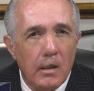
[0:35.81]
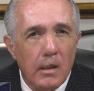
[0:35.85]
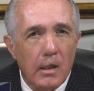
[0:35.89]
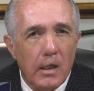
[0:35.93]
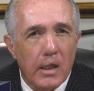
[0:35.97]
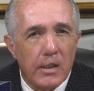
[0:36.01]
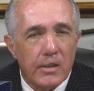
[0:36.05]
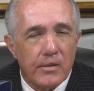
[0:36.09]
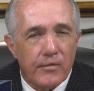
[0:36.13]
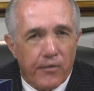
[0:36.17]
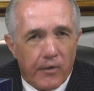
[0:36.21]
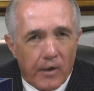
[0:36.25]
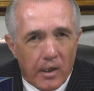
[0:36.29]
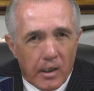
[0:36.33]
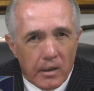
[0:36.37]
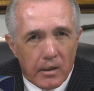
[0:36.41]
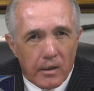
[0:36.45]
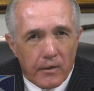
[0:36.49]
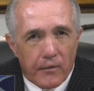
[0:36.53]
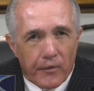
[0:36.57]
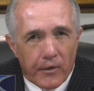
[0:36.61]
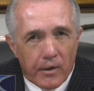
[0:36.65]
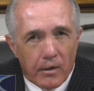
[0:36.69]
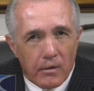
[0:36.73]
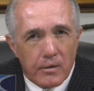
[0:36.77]
has
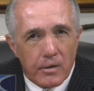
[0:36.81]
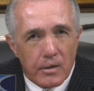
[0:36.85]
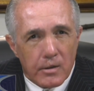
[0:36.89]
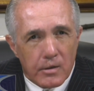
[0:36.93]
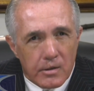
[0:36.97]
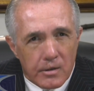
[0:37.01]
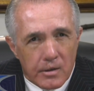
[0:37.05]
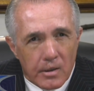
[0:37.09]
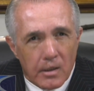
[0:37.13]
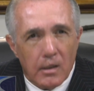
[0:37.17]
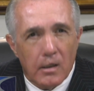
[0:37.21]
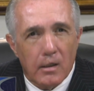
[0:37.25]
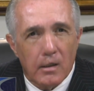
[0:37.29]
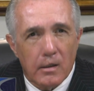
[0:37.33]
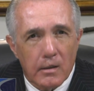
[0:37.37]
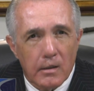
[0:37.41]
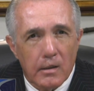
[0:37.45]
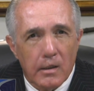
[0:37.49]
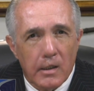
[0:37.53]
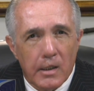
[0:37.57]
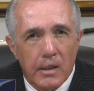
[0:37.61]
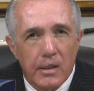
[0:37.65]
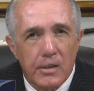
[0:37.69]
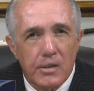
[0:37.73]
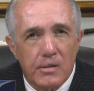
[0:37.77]
finally found his tongue
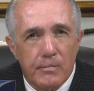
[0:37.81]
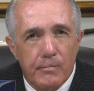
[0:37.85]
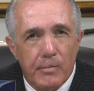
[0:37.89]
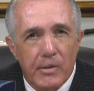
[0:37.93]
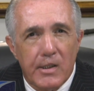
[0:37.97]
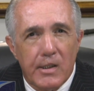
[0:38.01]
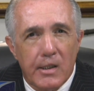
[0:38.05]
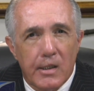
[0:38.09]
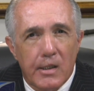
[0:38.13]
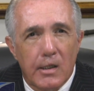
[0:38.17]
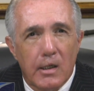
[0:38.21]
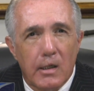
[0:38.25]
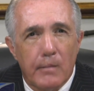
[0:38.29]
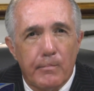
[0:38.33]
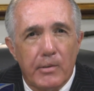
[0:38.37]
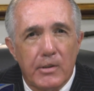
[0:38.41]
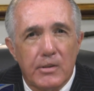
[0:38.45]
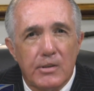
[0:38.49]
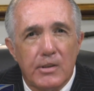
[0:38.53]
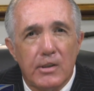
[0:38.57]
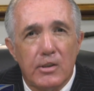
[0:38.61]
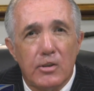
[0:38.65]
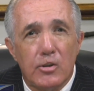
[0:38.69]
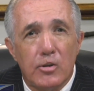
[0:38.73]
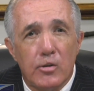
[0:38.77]
and is speaking up
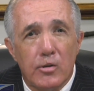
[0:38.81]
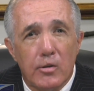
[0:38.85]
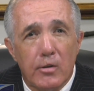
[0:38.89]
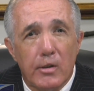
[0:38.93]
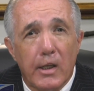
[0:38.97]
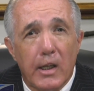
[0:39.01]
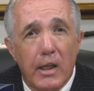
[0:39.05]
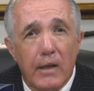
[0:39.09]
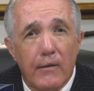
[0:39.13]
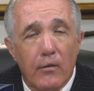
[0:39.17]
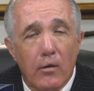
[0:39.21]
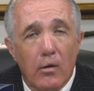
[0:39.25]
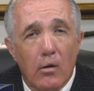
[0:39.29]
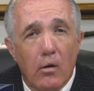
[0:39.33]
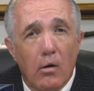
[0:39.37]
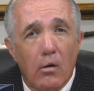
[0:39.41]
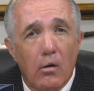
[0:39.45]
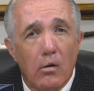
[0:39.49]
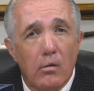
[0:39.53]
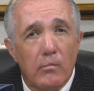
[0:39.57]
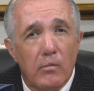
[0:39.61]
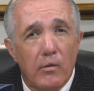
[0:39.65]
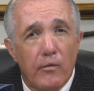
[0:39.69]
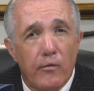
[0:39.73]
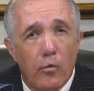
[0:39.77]
as he should have
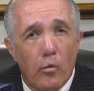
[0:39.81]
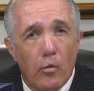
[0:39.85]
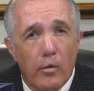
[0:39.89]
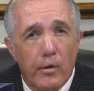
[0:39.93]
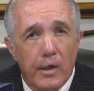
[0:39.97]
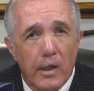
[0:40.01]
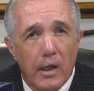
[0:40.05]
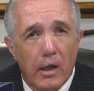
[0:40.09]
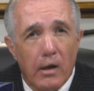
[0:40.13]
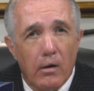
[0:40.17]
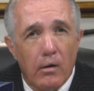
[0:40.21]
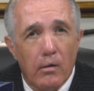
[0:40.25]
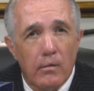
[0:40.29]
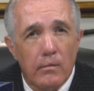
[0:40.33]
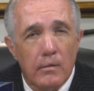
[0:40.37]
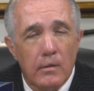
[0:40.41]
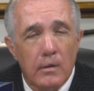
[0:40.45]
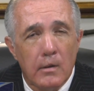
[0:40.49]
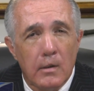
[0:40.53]
long before now.